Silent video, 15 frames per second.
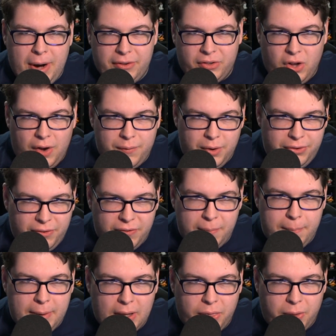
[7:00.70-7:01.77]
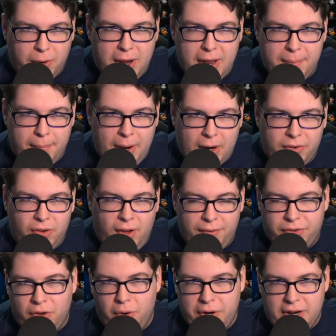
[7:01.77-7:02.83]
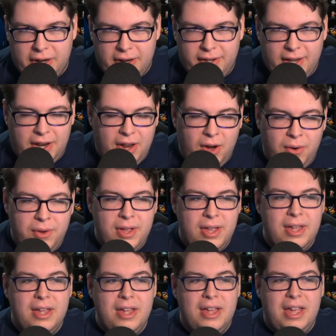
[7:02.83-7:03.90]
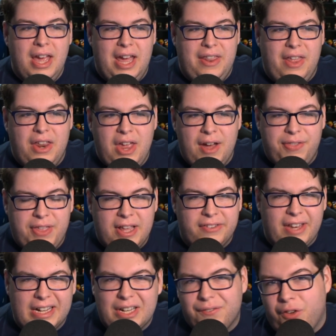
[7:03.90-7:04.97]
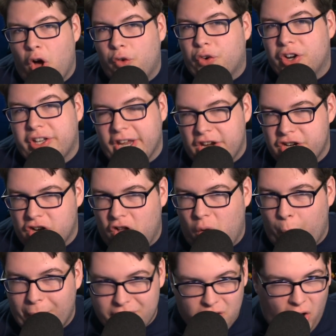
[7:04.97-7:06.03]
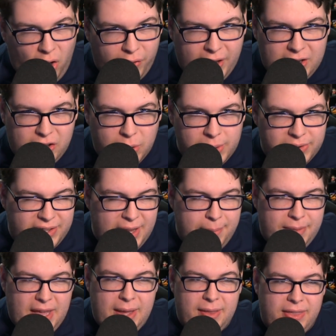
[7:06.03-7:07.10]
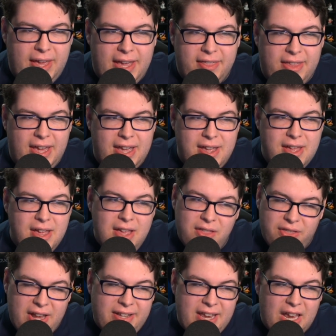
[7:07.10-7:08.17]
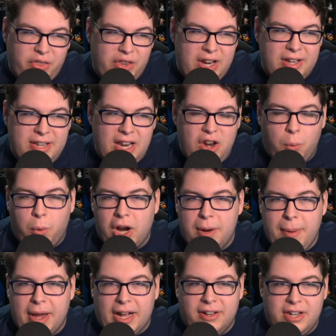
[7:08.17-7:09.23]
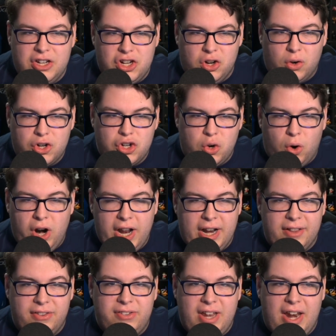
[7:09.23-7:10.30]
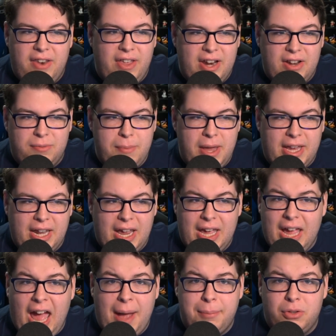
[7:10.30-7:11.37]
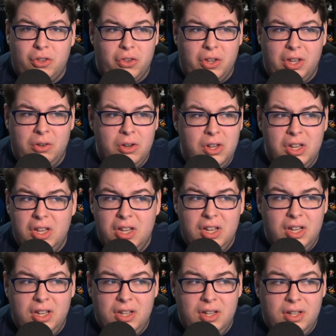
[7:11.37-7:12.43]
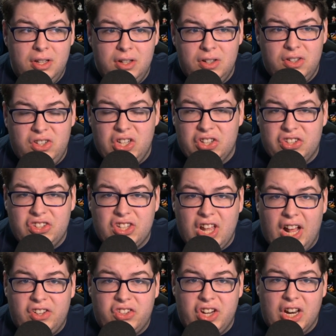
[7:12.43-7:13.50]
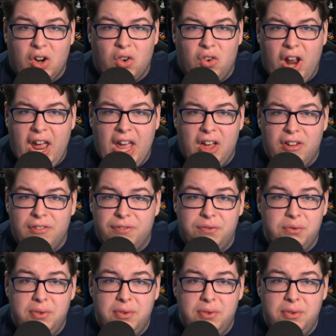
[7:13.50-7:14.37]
conference of the big three: Microsoft, Sony, and Nintendo. And then you have things like Devolver Digital, which all they do is they take the Nintendo, we're going to make a digital short, and instead they just make it a absolute disgusting array of